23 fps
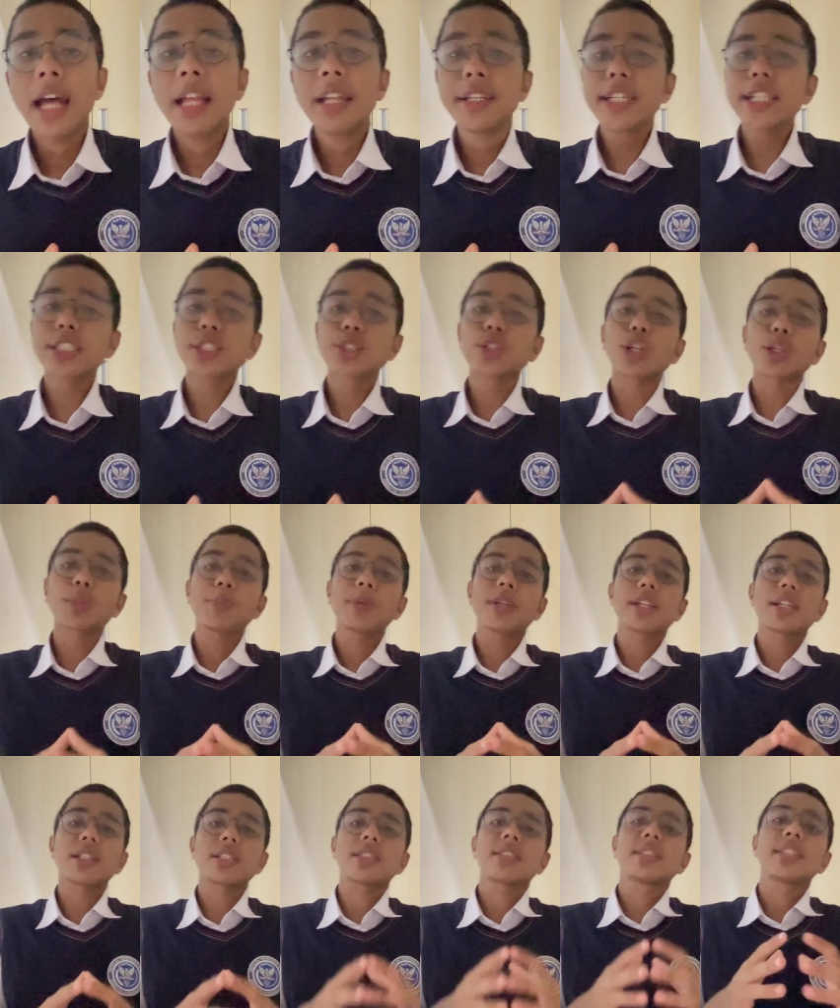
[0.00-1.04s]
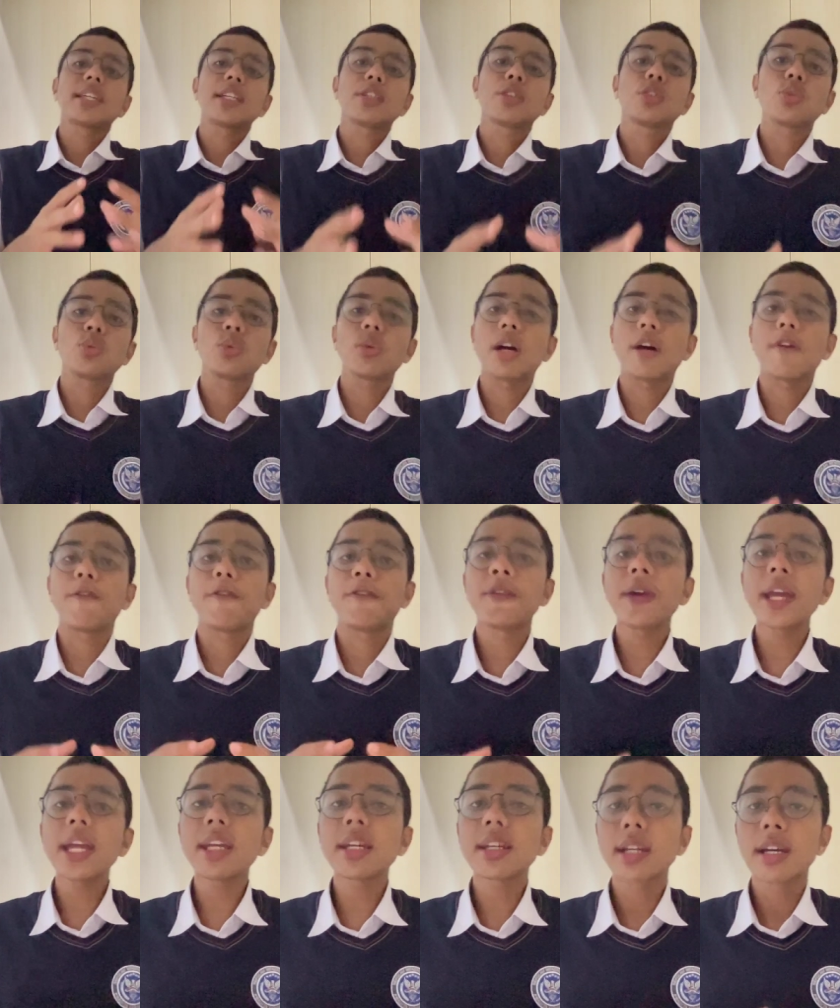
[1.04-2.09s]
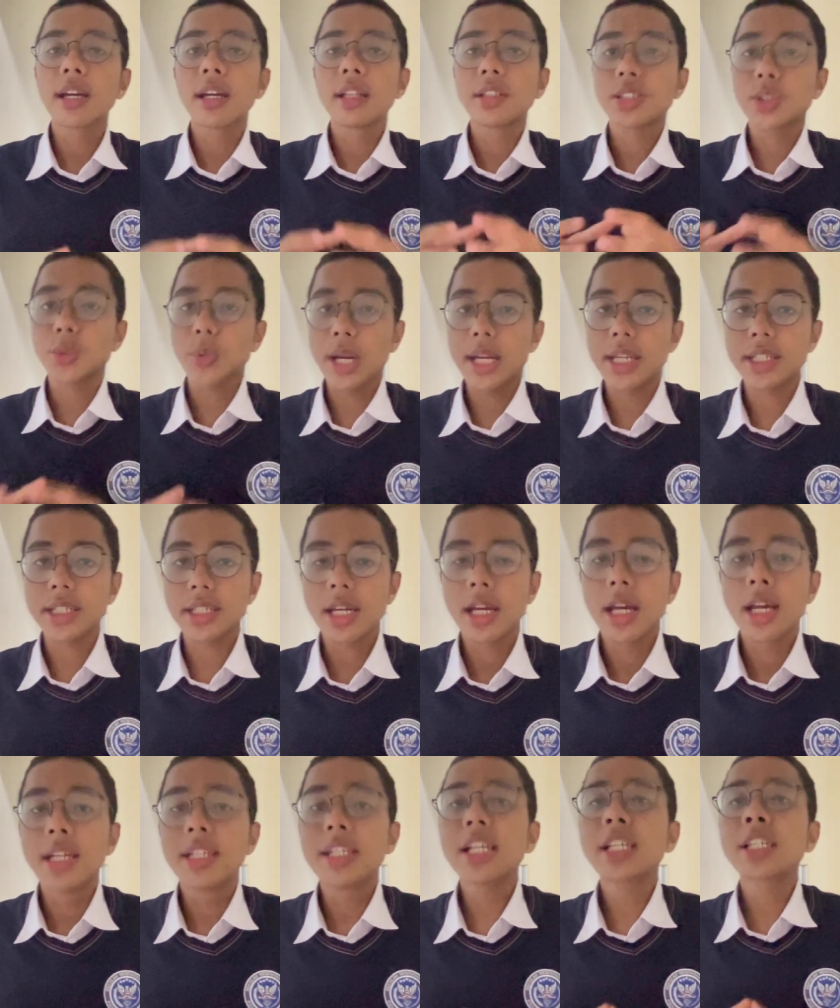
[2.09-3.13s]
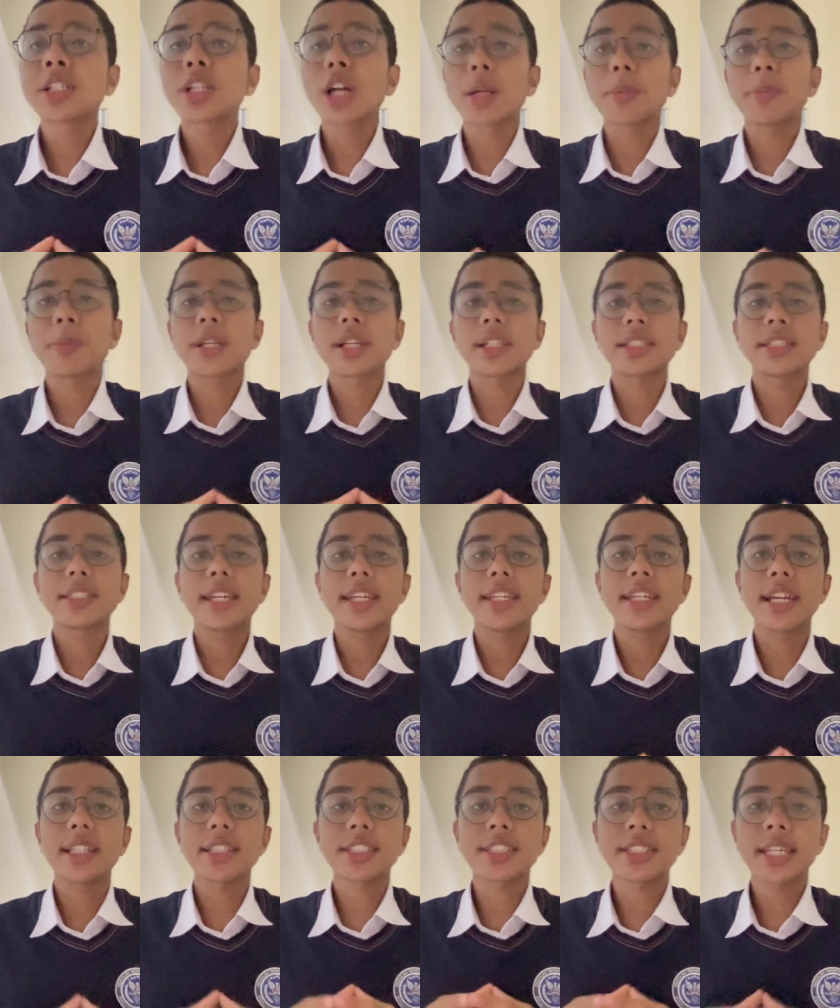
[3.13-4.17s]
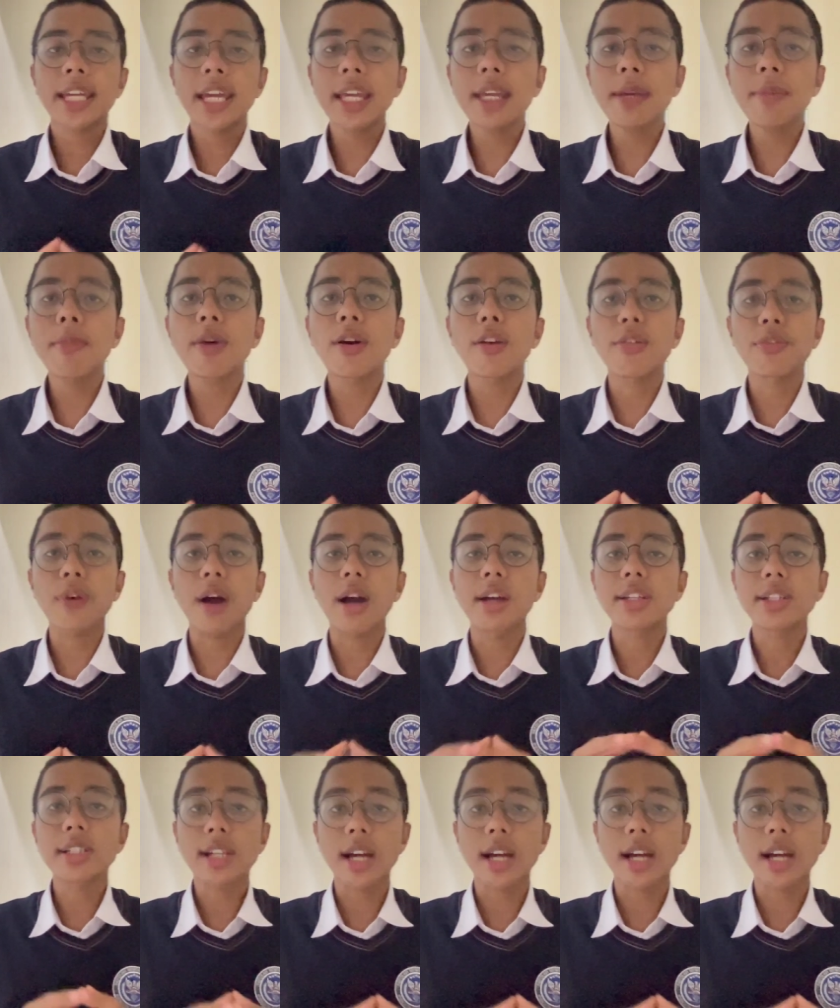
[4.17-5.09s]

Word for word: this is not because they do a fake trade this is not because they get scam of other